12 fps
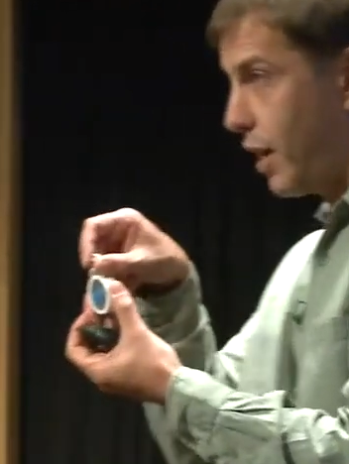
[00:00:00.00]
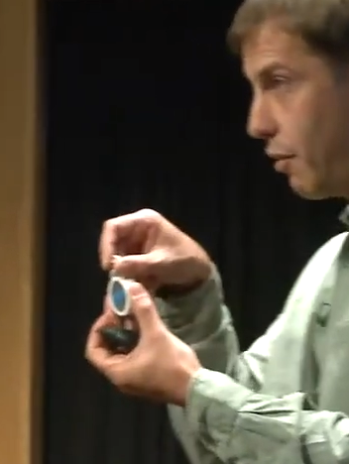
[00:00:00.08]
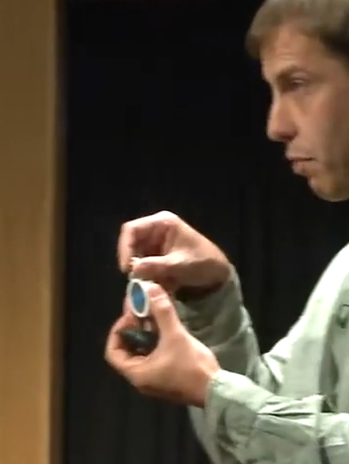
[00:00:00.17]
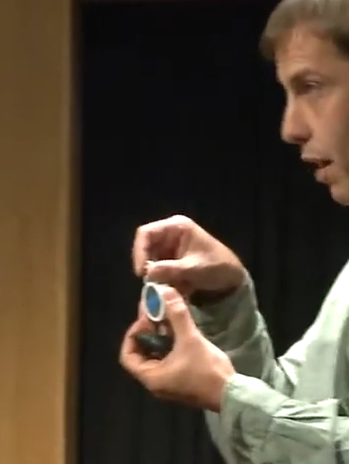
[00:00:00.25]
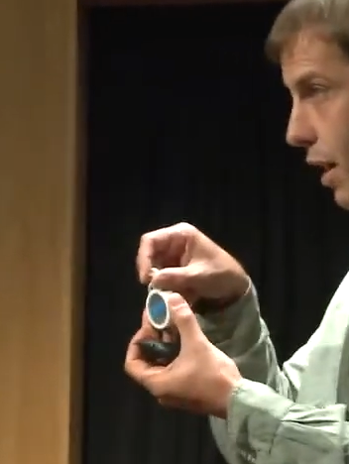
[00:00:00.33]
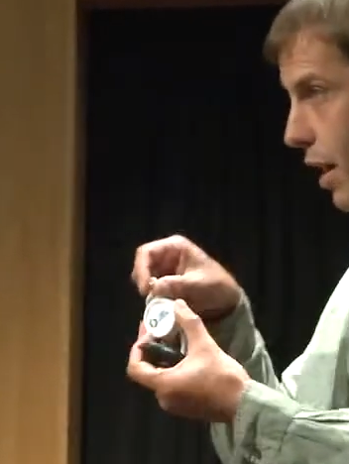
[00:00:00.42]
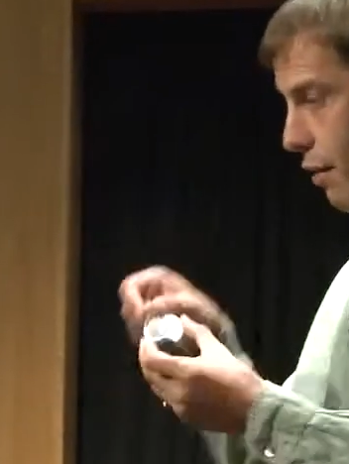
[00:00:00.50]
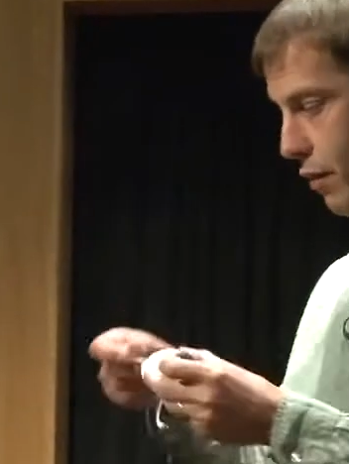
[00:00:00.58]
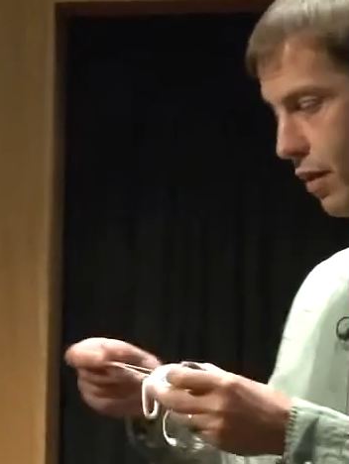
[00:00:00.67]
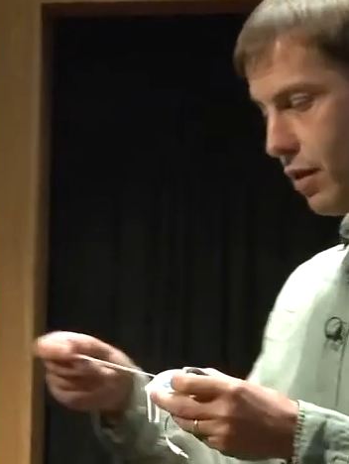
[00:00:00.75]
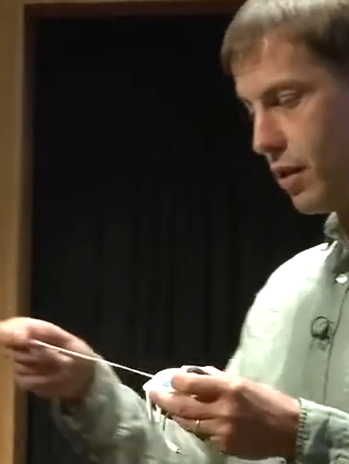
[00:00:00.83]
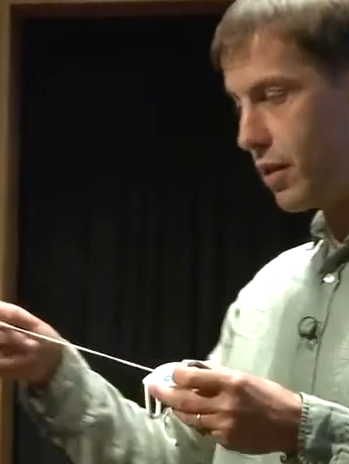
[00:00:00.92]
Radio Player
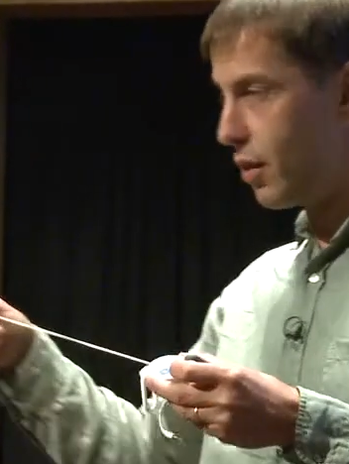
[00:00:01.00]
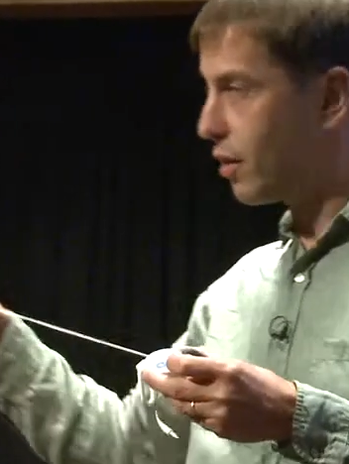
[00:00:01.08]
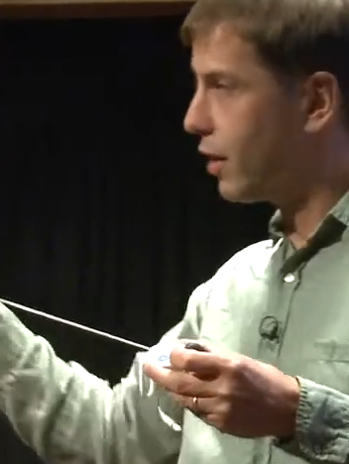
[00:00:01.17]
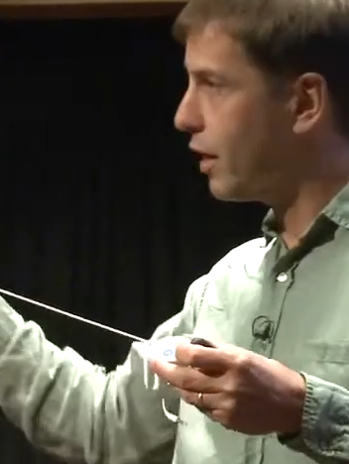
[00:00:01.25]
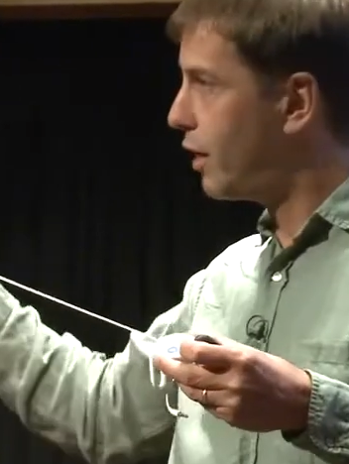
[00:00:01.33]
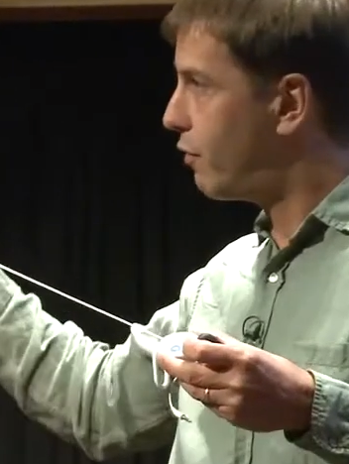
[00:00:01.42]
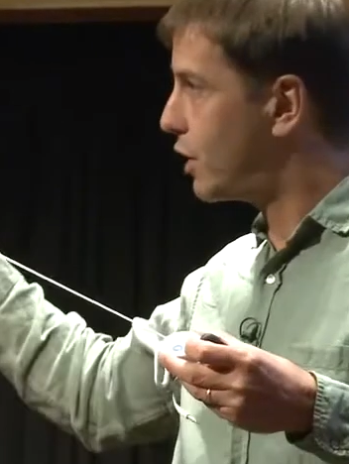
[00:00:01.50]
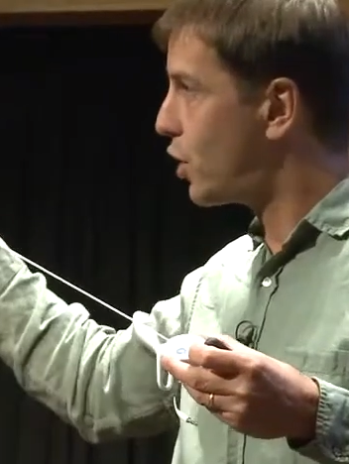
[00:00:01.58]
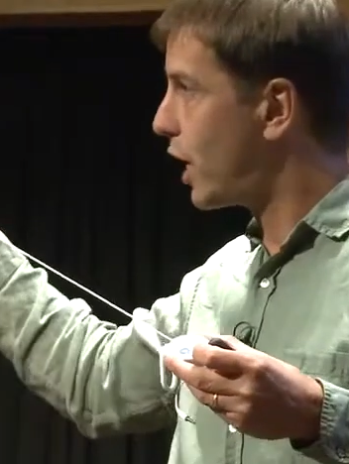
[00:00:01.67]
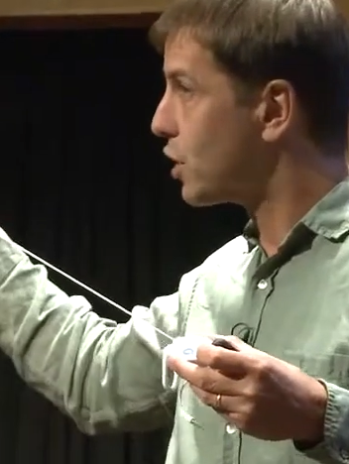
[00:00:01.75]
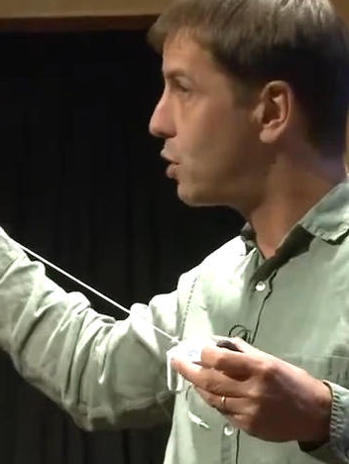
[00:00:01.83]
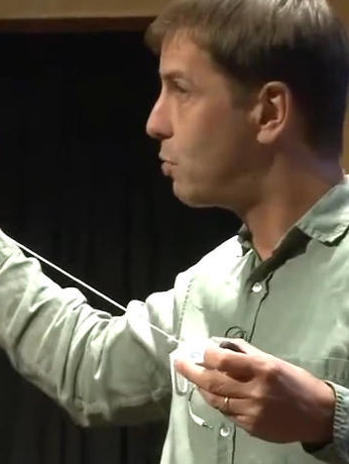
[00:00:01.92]
headphones in a
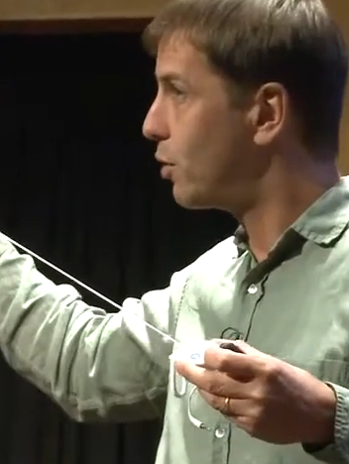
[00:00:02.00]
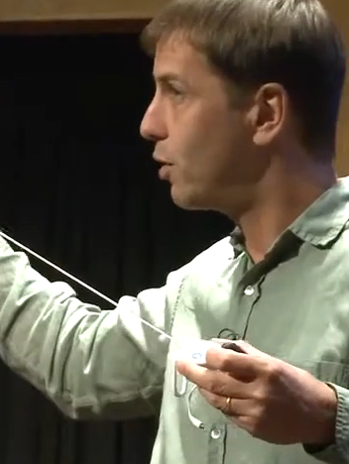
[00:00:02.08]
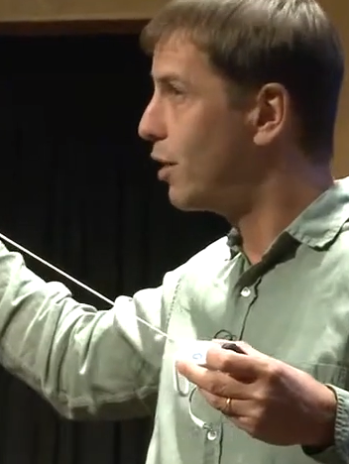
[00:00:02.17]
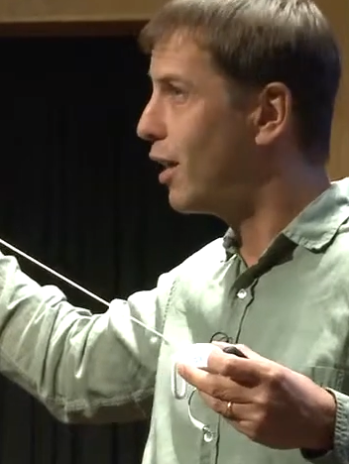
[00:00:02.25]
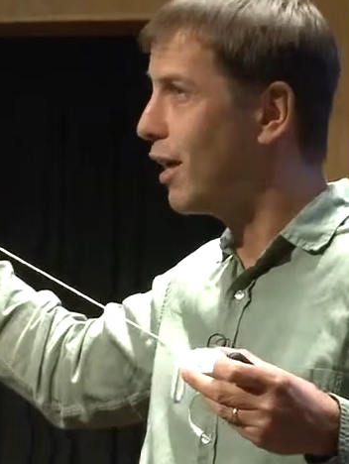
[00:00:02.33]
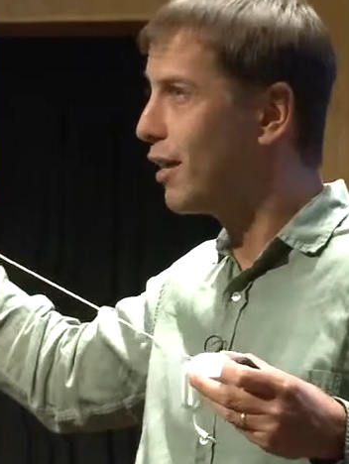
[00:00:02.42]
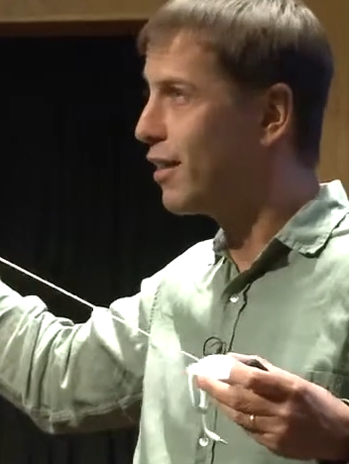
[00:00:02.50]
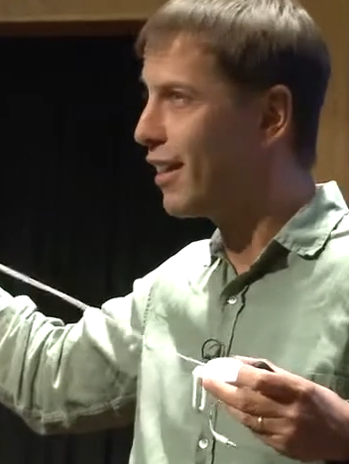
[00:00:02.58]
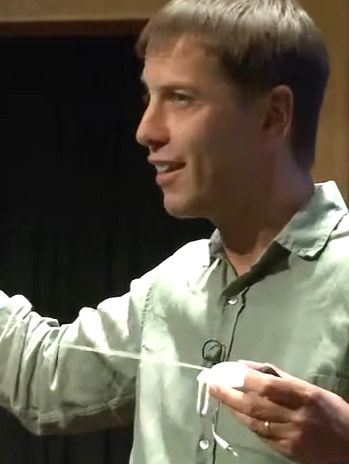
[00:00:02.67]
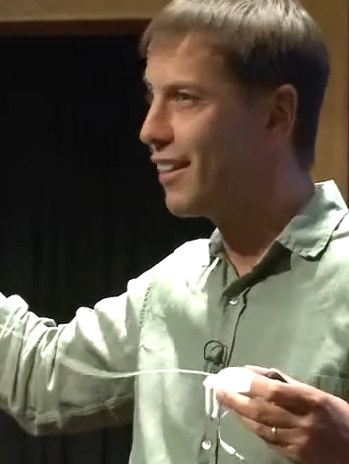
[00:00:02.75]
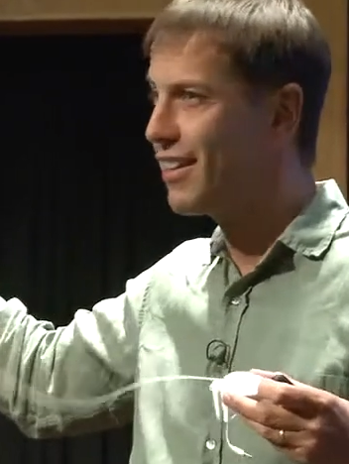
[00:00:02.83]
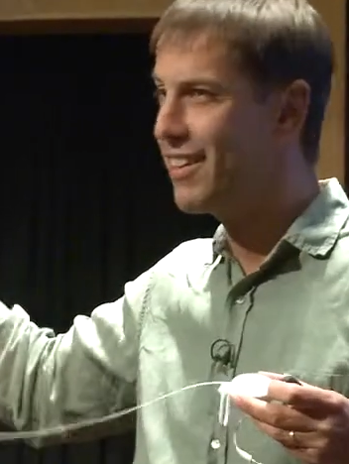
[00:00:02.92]

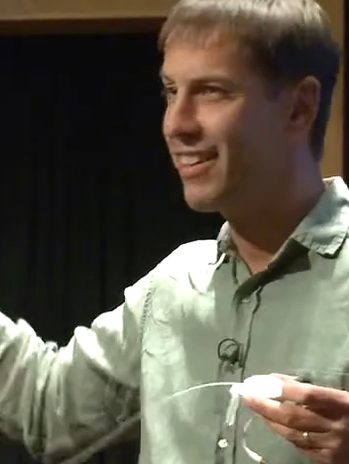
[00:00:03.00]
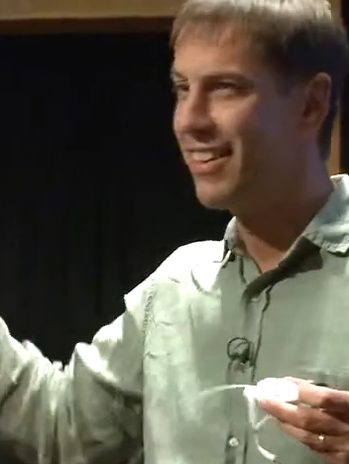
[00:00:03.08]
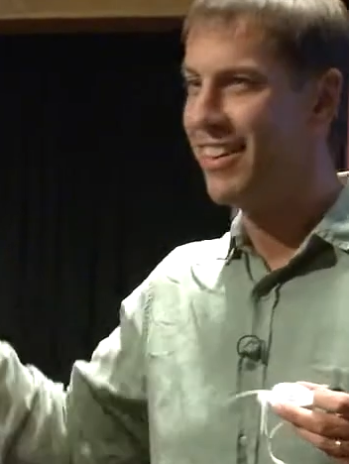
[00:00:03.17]
retractable thing.